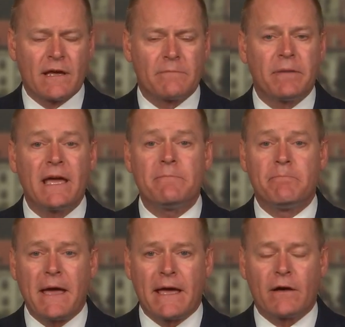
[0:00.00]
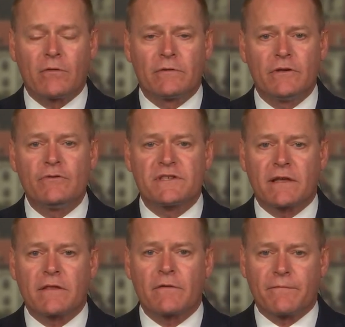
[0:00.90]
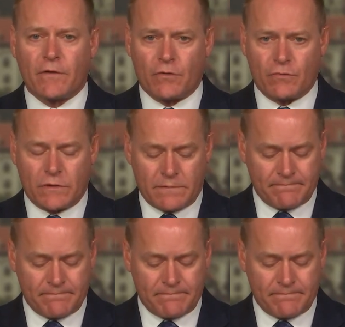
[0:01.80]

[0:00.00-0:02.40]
and pay bail using their phones.